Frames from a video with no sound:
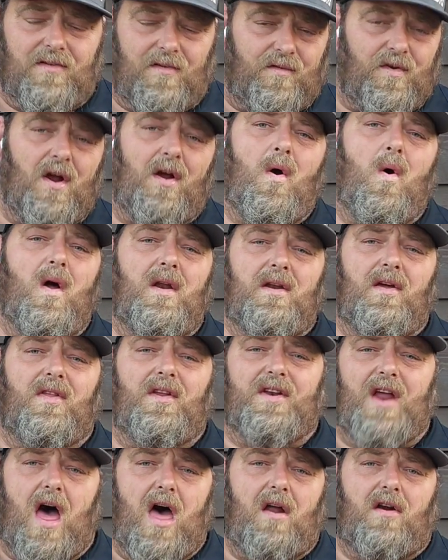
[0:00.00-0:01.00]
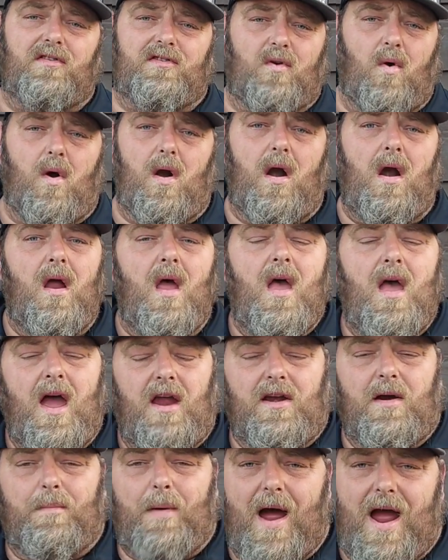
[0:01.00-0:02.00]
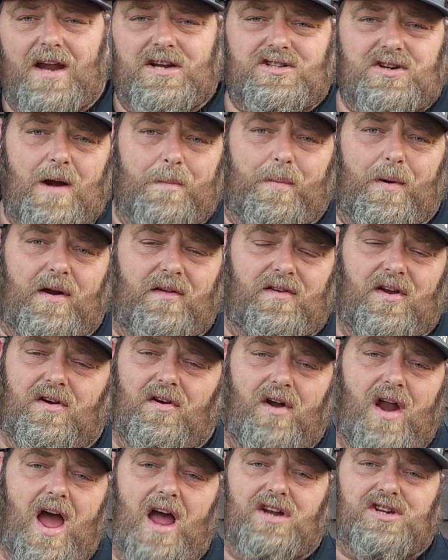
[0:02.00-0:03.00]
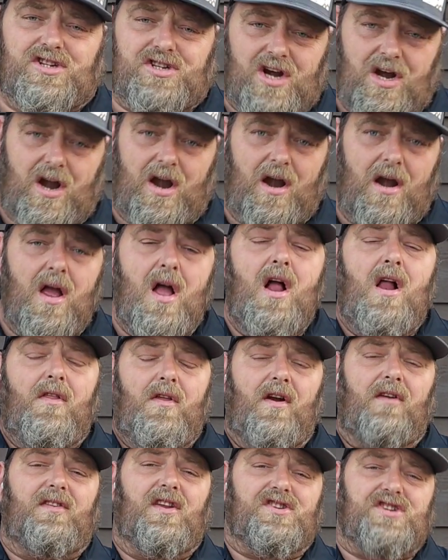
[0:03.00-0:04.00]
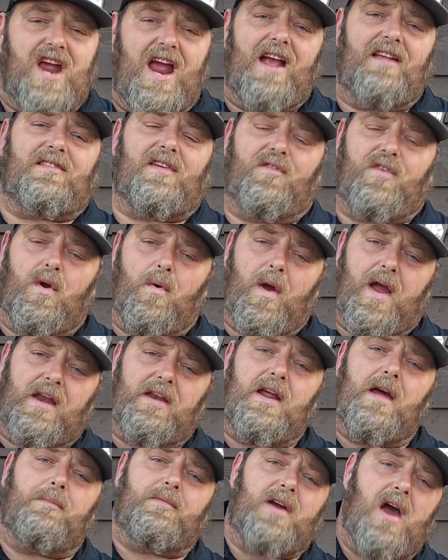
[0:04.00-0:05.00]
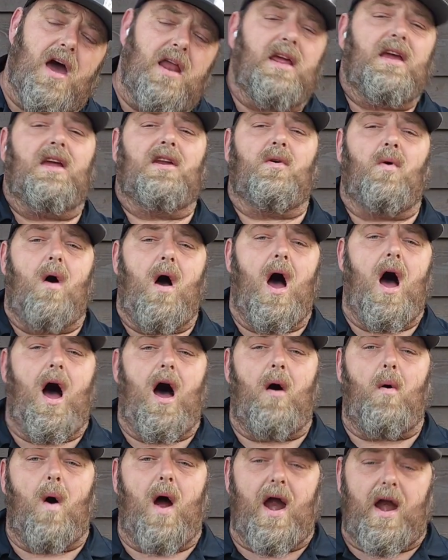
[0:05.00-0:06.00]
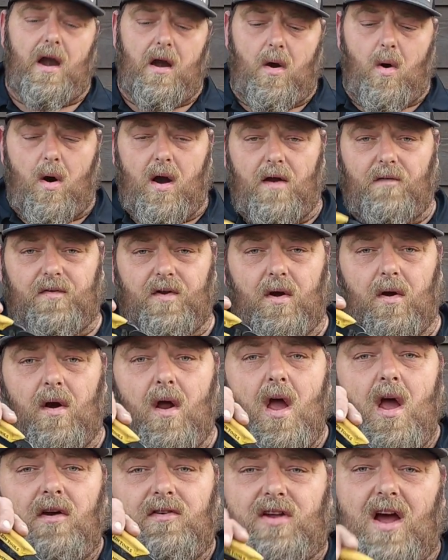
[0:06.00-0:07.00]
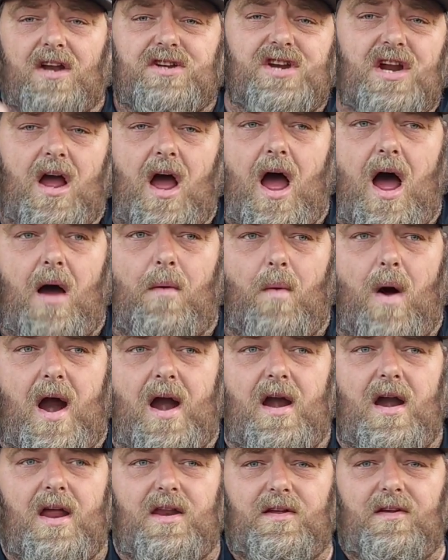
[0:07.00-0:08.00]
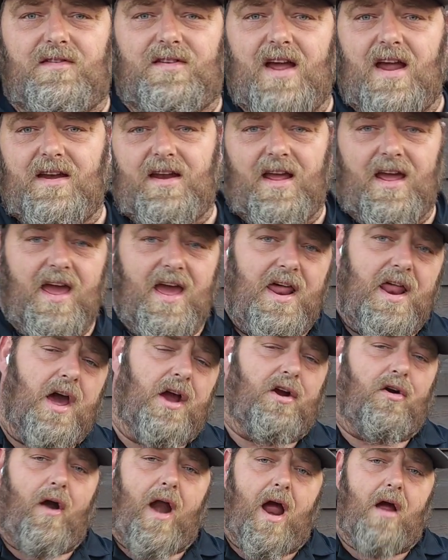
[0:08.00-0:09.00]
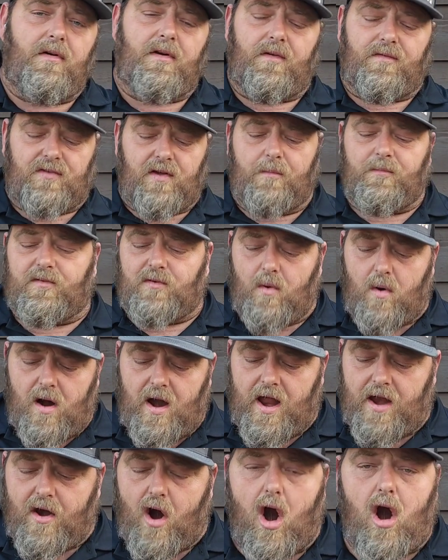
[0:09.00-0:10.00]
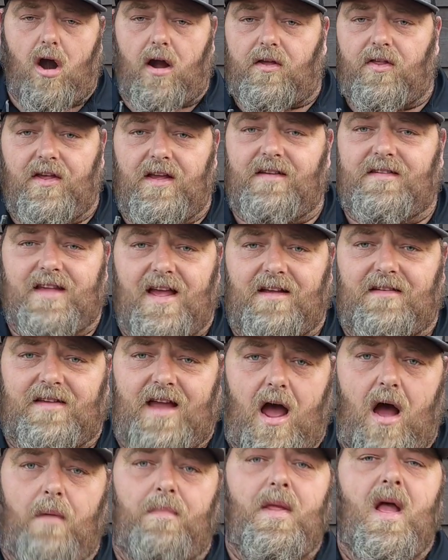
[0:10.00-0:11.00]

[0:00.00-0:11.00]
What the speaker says: If you're going to the dollar store and you're buying strippers and you're not sure, there's a chance if you end up cutting into a hot wire or if you're touching a hot wire and you tend to hit a ground of some sort and arc these things out,